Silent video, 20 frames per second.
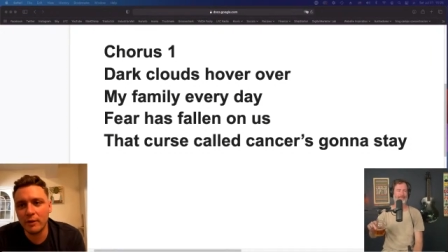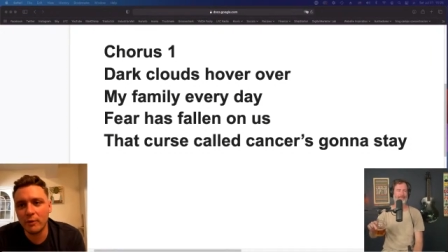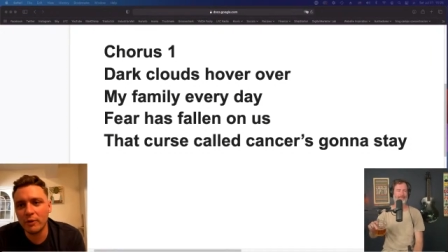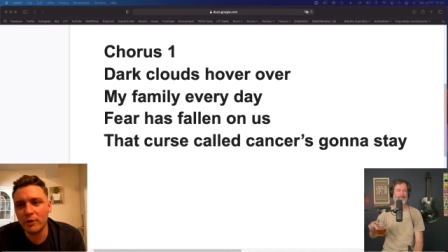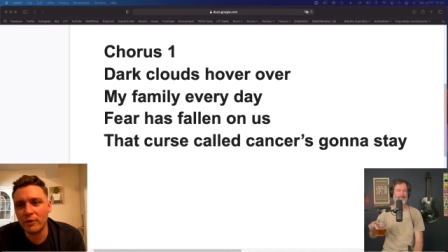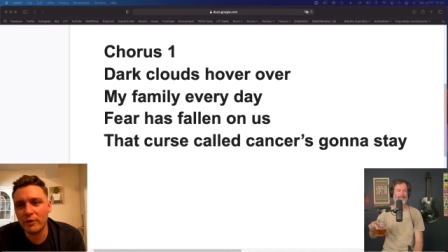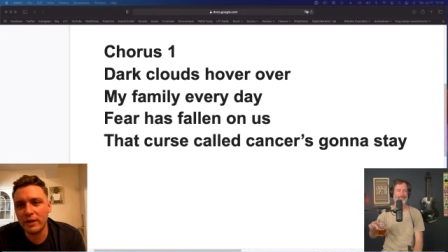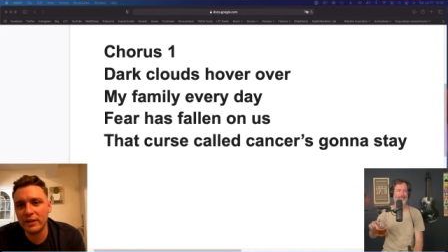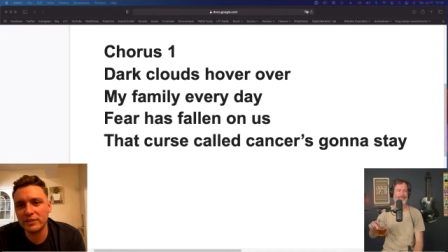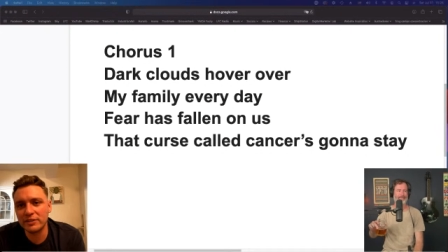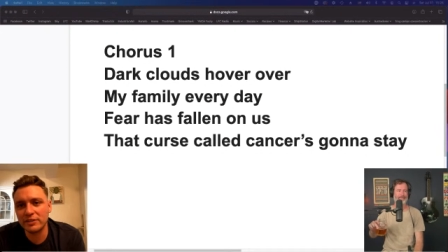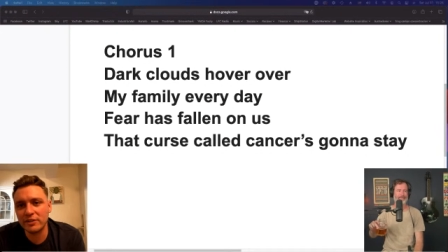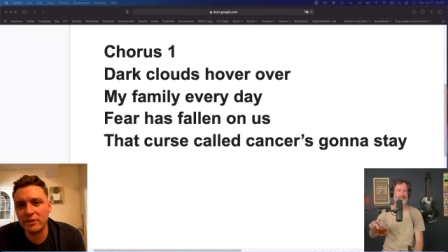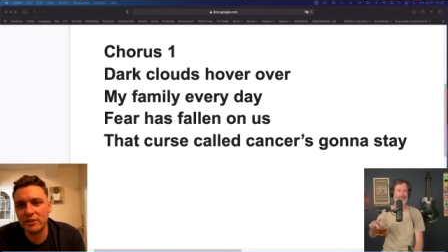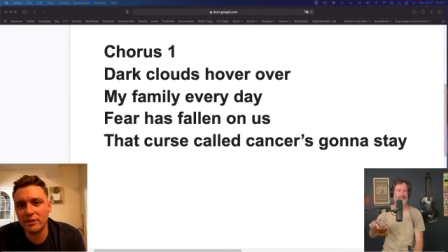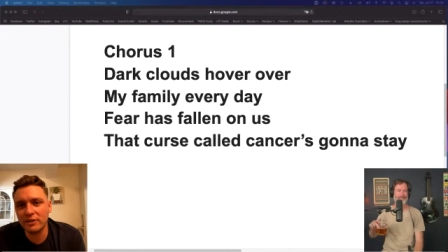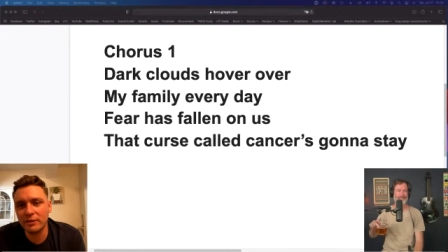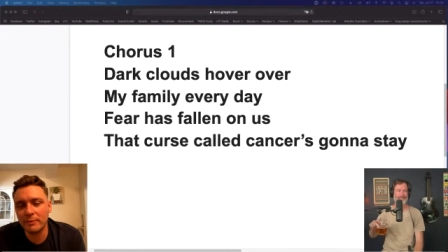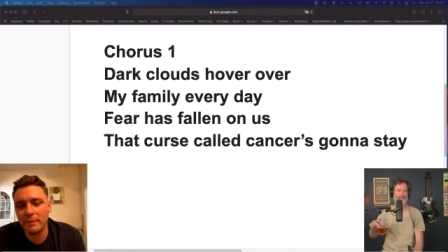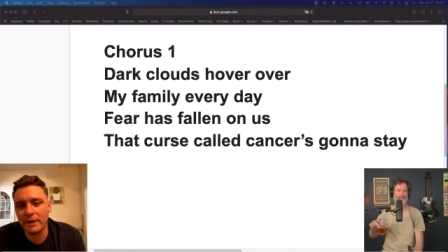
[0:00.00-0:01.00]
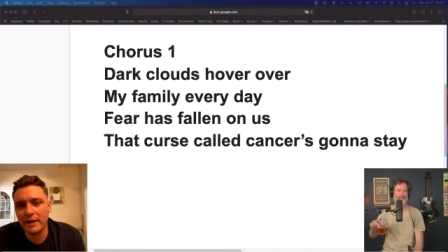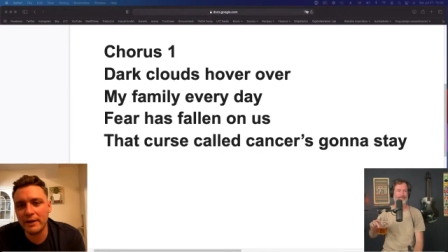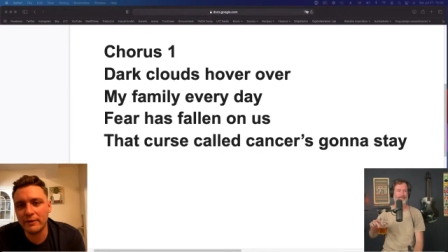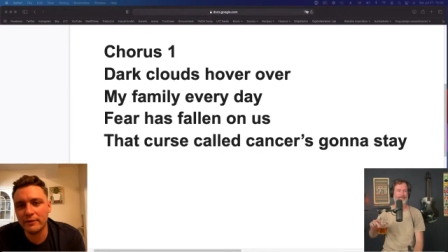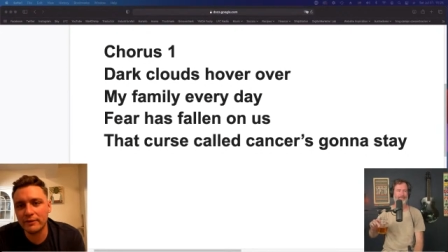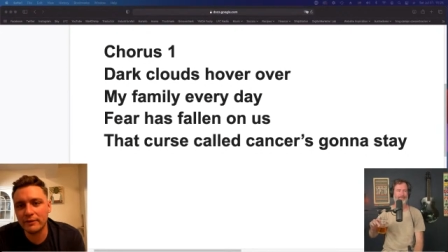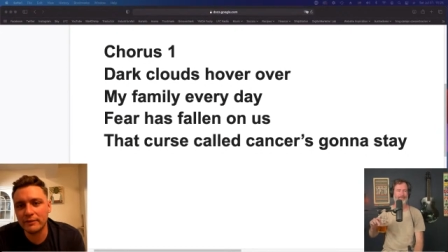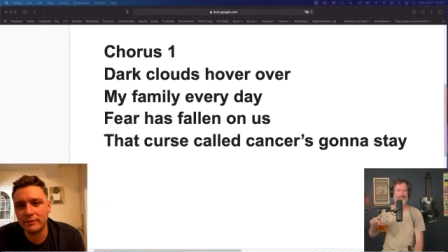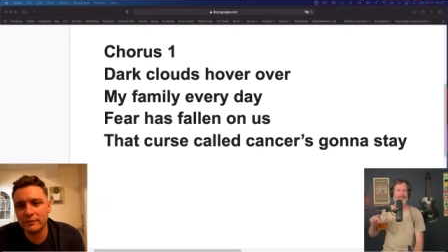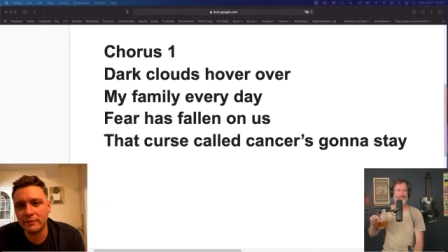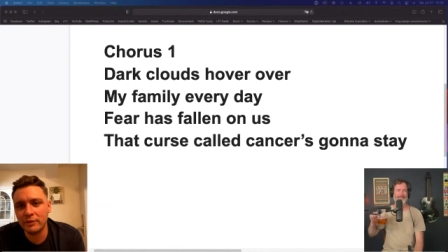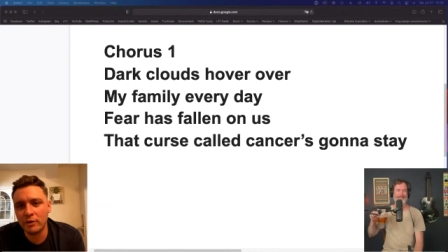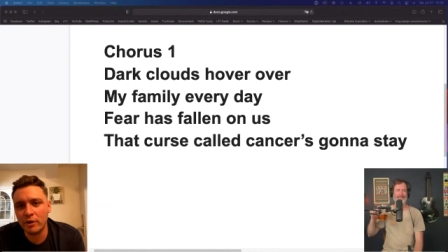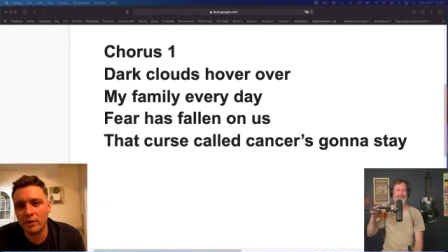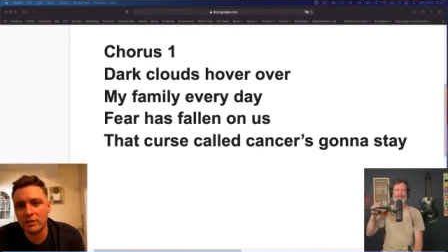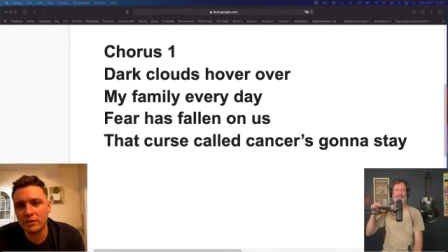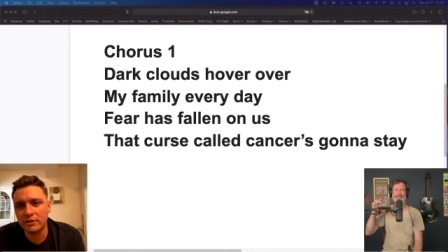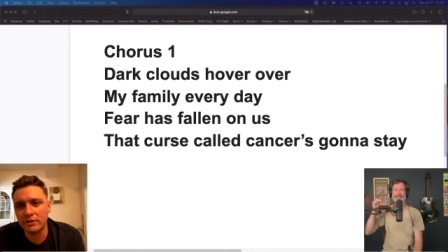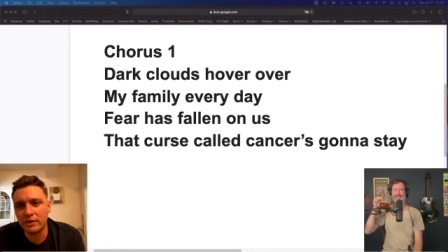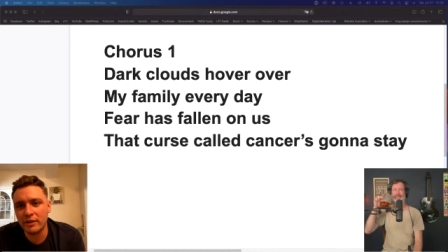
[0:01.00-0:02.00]
"I want to write a song about
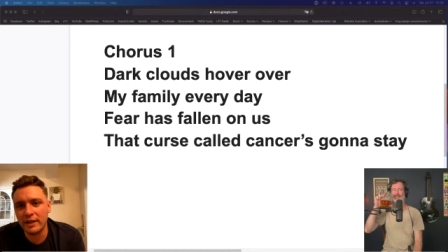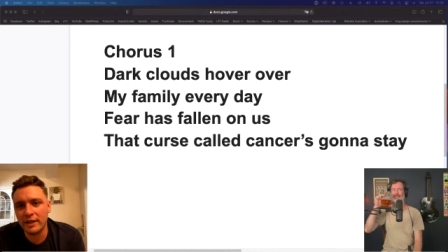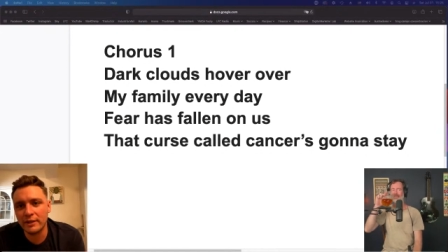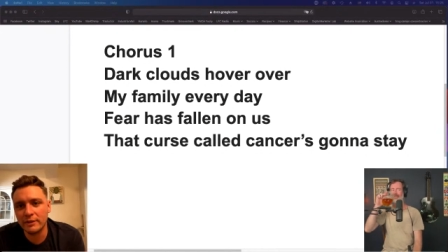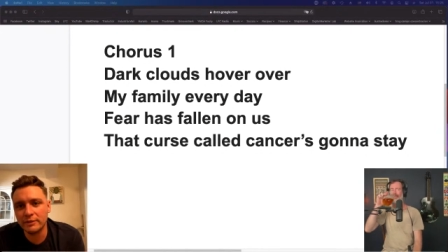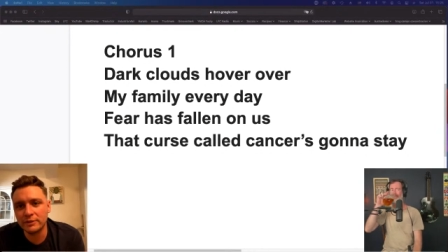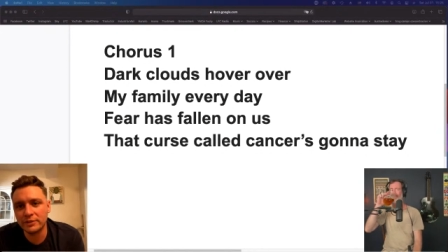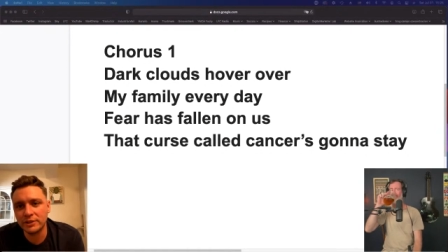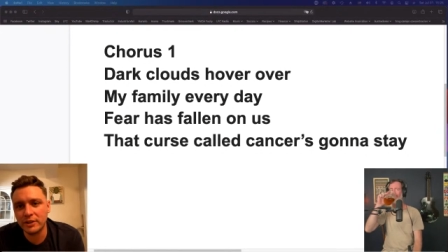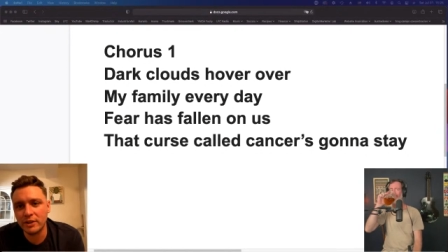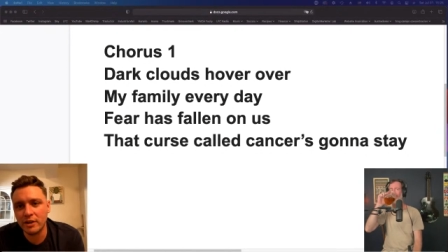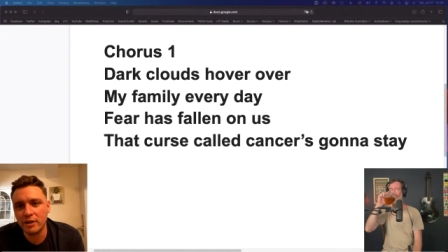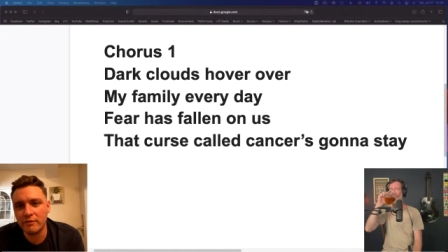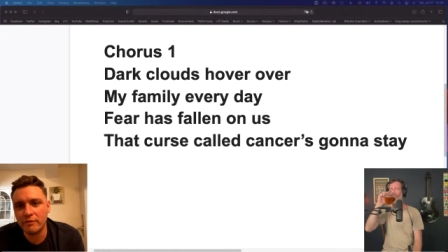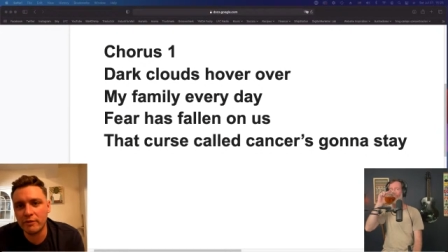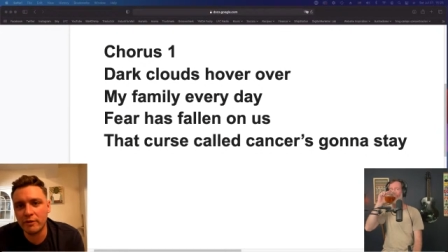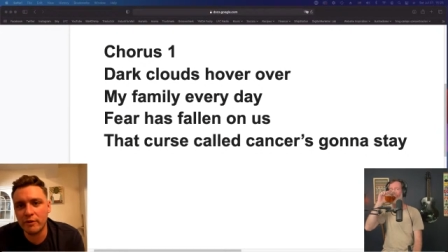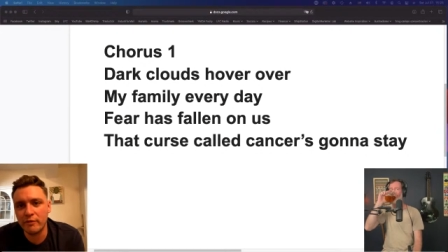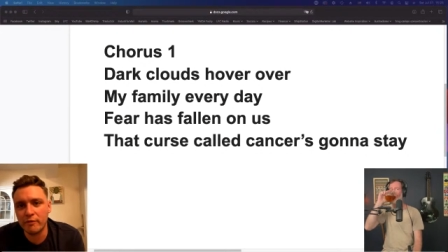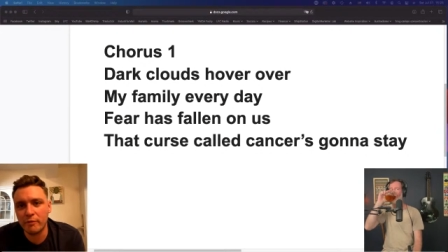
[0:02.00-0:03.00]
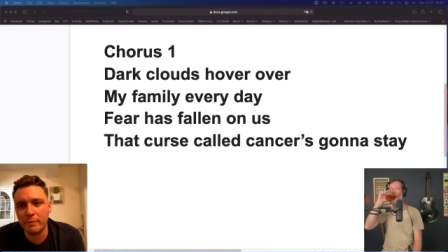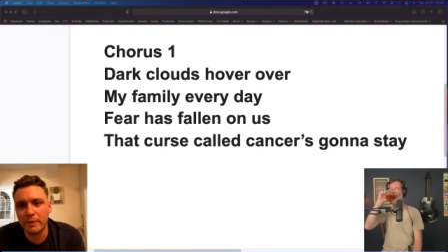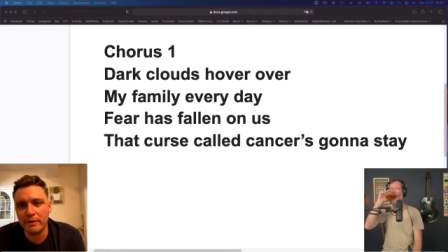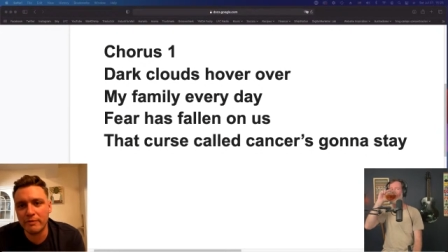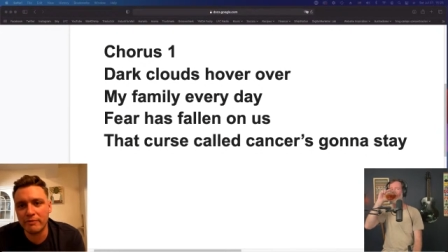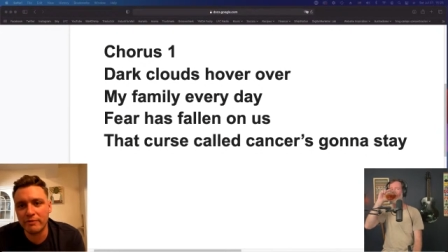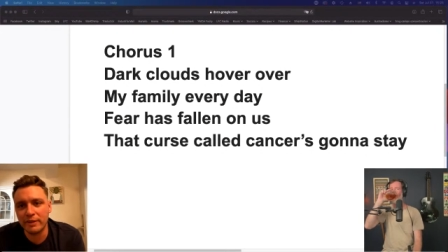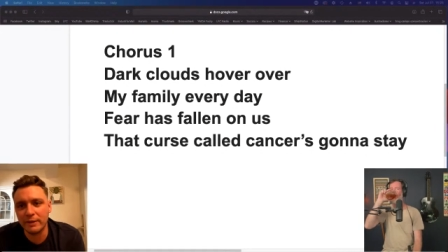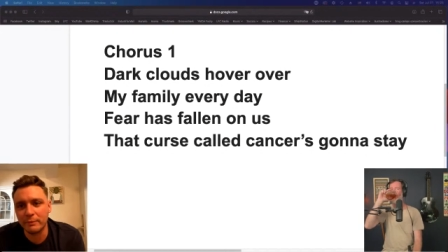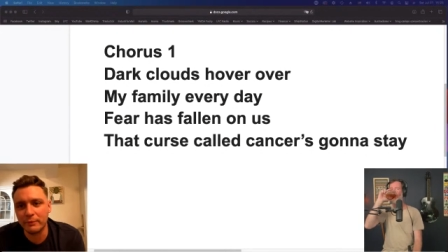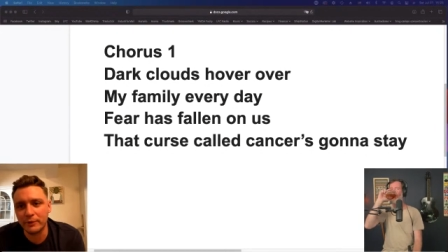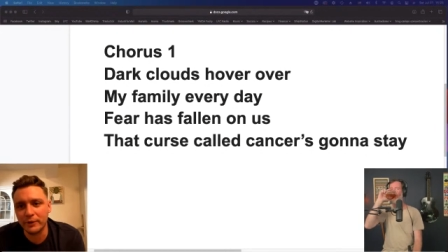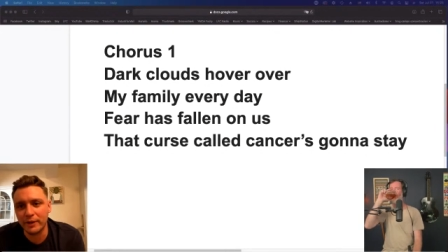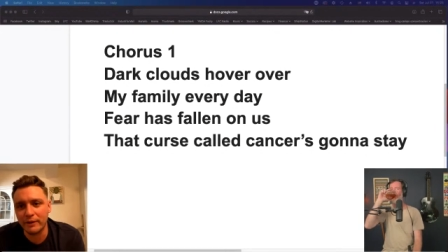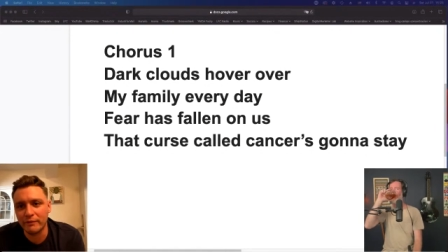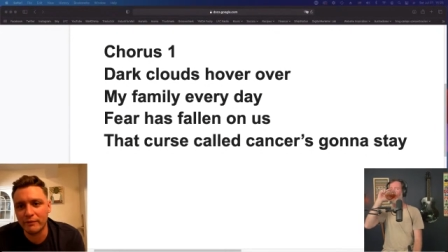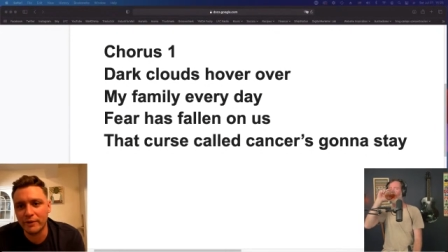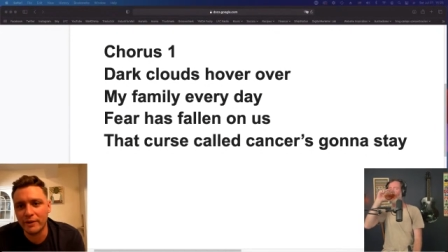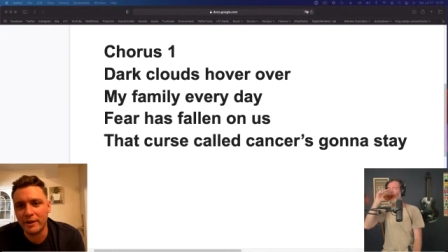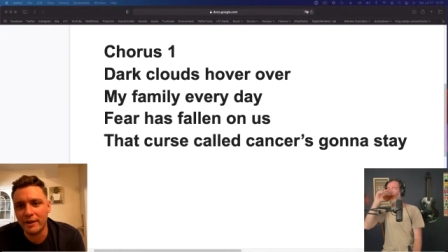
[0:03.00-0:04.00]
dark clouds that hover over my
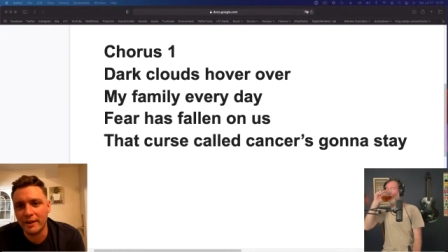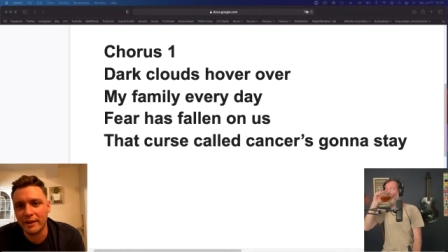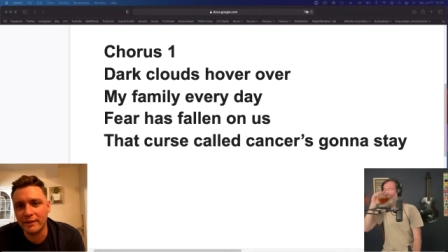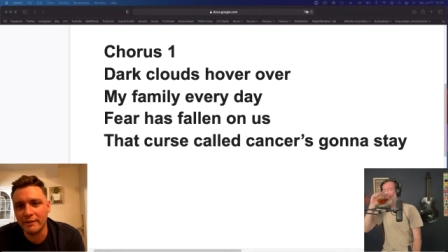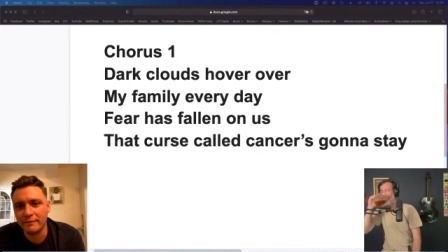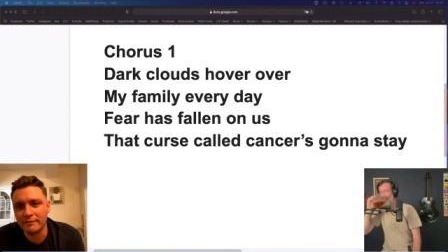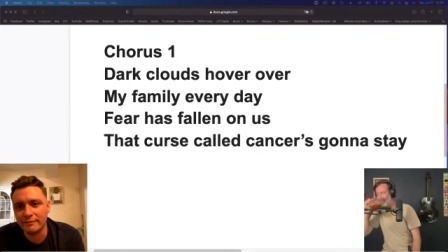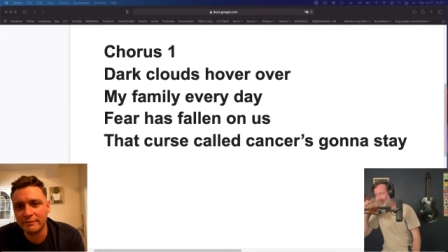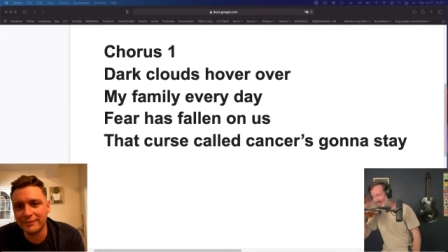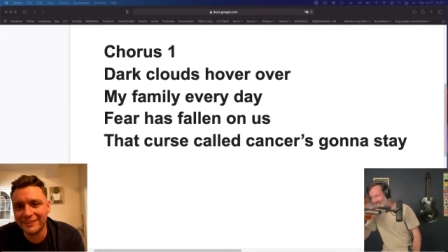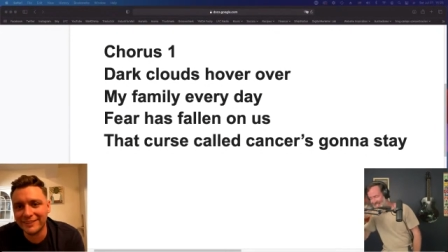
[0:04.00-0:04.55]
family every day."